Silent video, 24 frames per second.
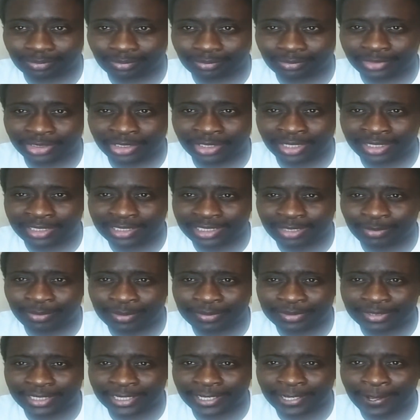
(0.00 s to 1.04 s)
You understand what I'm
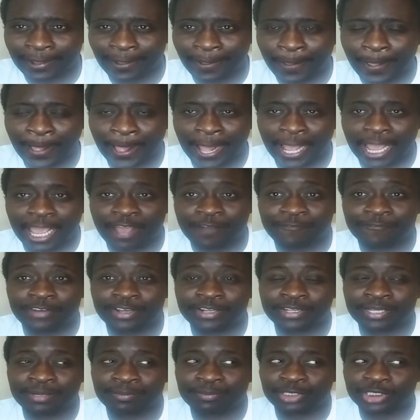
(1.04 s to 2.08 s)
saying? And for
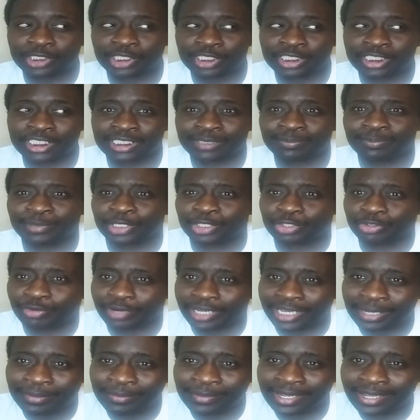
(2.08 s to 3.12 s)
them to just
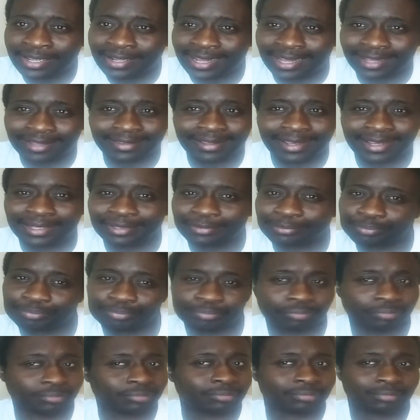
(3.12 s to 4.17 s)
betray me like that
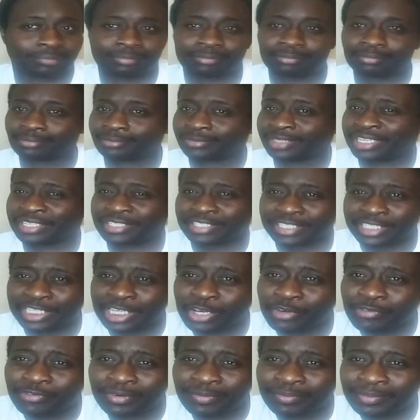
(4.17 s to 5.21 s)
and
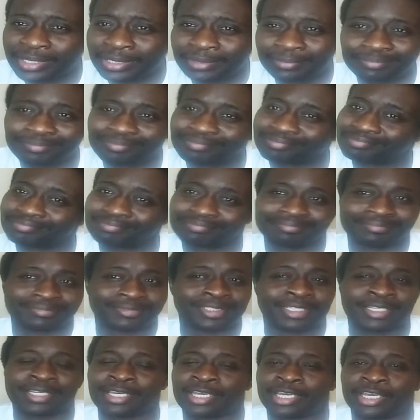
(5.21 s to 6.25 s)
steal from me,
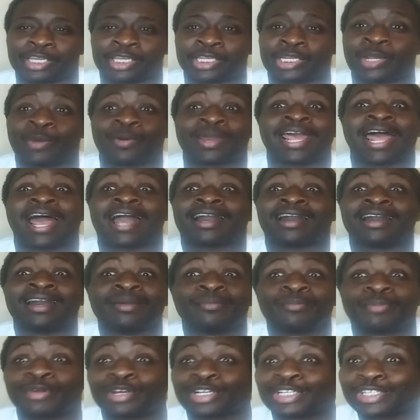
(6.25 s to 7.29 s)
and I couldn't
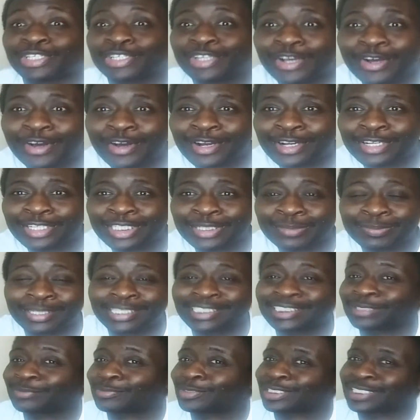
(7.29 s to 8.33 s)
press charges because
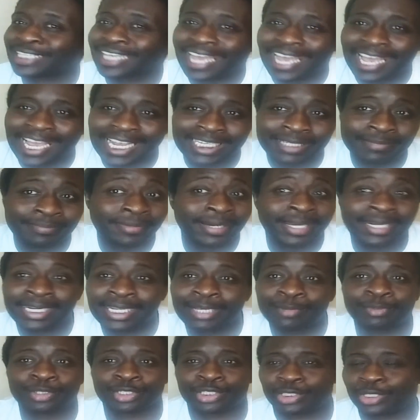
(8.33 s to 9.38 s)
it was cash money. It
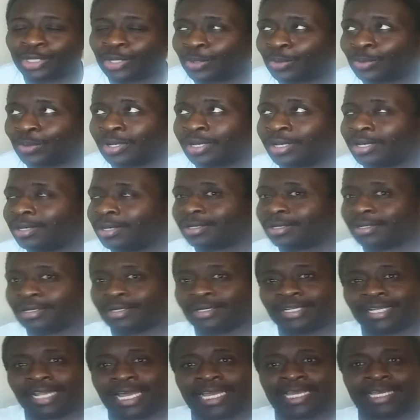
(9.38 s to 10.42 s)
was no
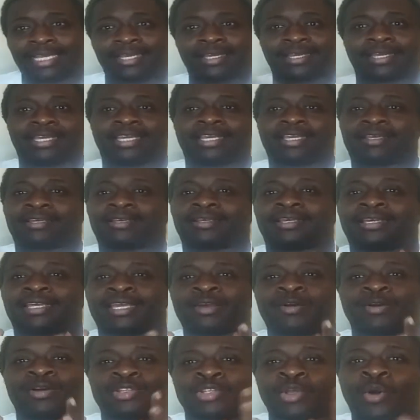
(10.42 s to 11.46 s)

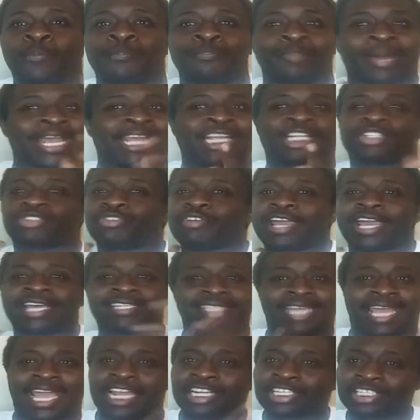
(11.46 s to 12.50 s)
bank
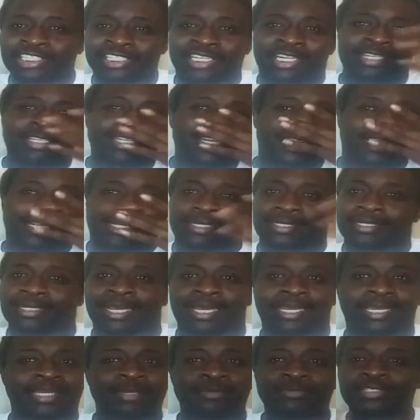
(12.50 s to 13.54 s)
transactions or nothing.
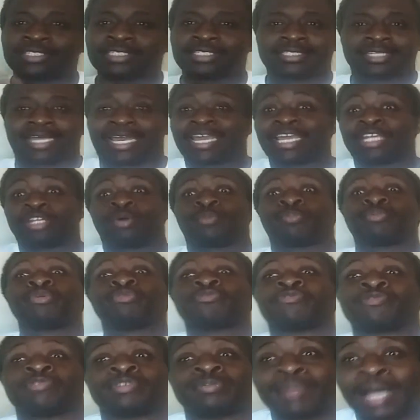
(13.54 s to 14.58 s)
Like it was just I had no proof.
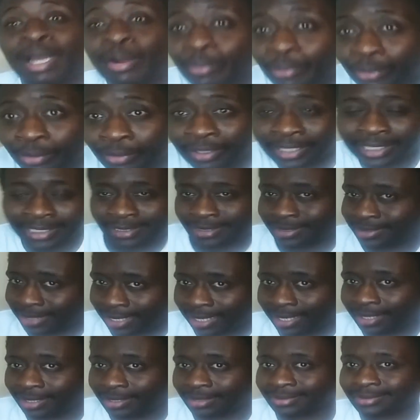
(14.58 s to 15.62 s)
It was my word against
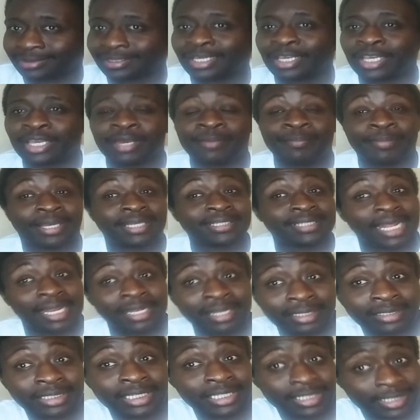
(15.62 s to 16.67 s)
theirs because I
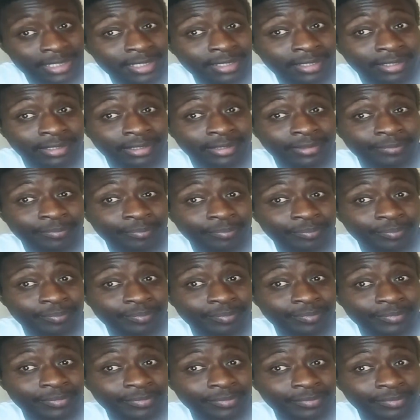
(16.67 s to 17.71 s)
looked into it
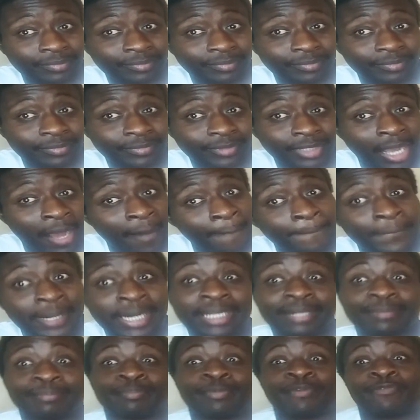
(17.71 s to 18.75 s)
a
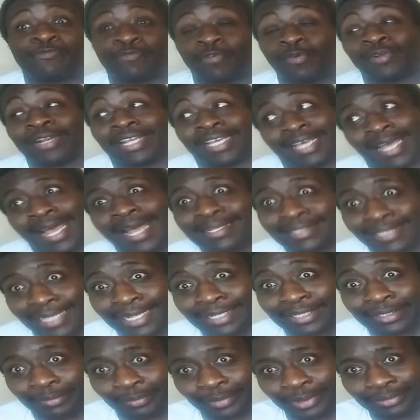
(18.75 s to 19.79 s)
month before they
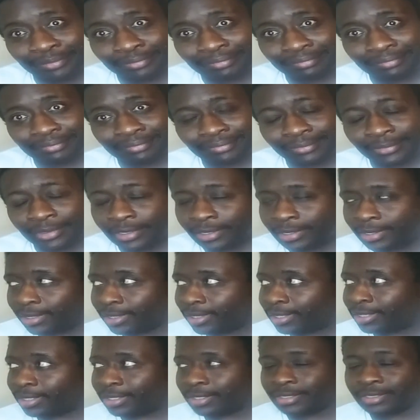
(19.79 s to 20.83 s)
contacted me.
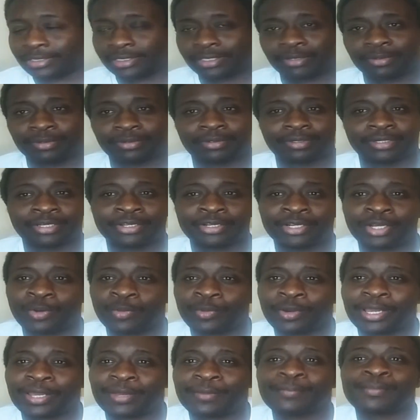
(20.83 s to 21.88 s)
So you know
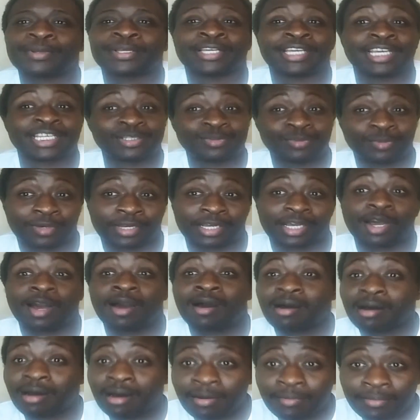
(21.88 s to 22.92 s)
what? But guess what?
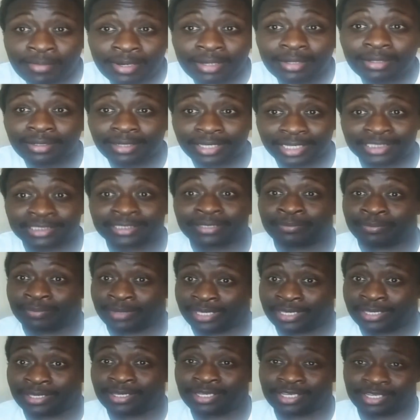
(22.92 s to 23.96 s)
Karma is a
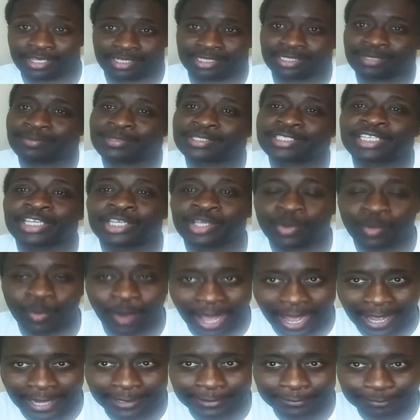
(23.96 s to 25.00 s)
B. Cause let me tell you why.